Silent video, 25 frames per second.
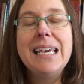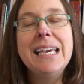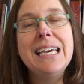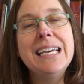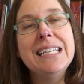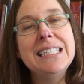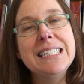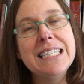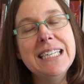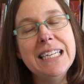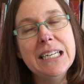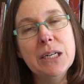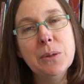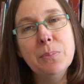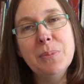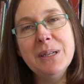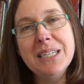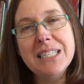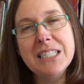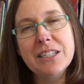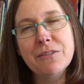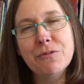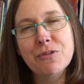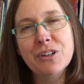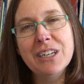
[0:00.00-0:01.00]
It's a little bit
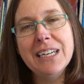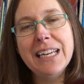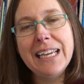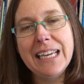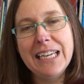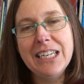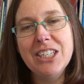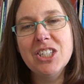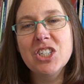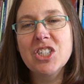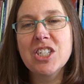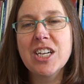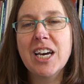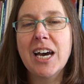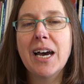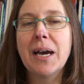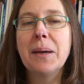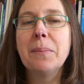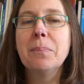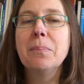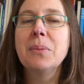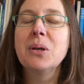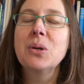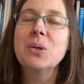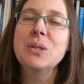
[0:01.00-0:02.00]
different each
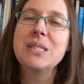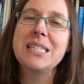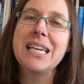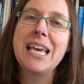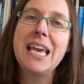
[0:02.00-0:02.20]
time because